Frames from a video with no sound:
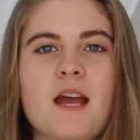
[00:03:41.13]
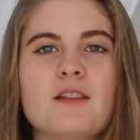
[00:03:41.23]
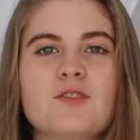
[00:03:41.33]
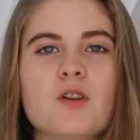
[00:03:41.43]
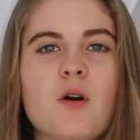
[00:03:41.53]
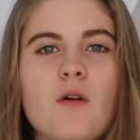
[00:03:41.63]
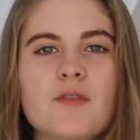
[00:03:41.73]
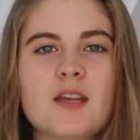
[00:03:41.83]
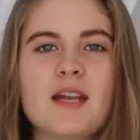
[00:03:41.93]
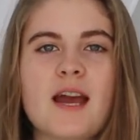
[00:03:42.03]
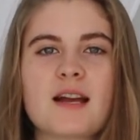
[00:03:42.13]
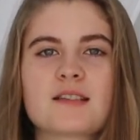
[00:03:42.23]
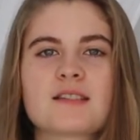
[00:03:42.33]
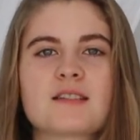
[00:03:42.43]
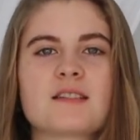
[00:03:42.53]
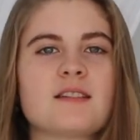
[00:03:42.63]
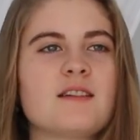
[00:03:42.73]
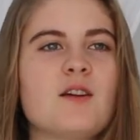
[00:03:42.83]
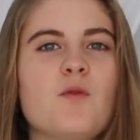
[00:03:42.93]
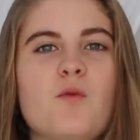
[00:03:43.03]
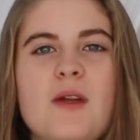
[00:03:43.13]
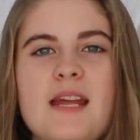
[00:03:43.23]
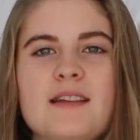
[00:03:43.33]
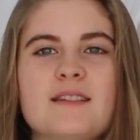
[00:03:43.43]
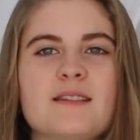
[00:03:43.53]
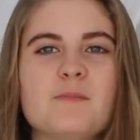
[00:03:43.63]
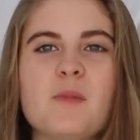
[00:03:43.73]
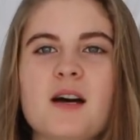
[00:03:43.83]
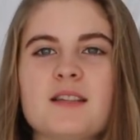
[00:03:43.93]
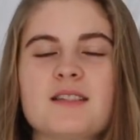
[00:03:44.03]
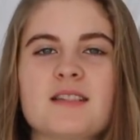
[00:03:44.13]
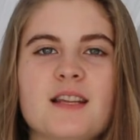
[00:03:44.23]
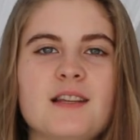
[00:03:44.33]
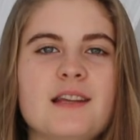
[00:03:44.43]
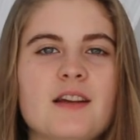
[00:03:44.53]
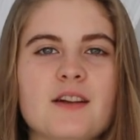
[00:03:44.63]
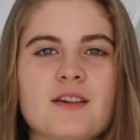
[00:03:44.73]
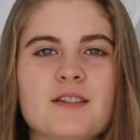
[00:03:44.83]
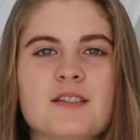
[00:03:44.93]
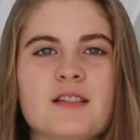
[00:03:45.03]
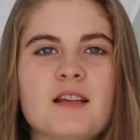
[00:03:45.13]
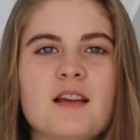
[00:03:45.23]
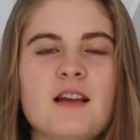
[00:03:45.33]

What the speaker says: And so over the next weeks, months, and years,